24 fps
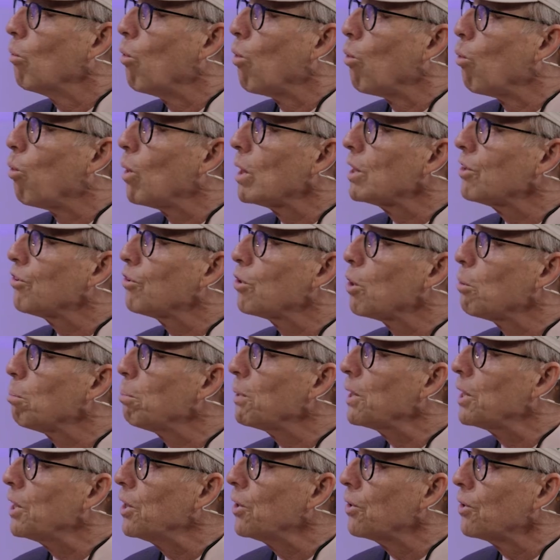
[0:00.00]
Well, what's so
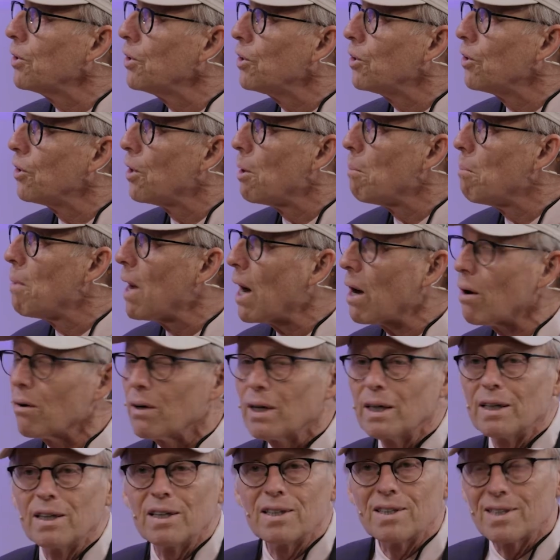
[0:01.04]
peculiar about it?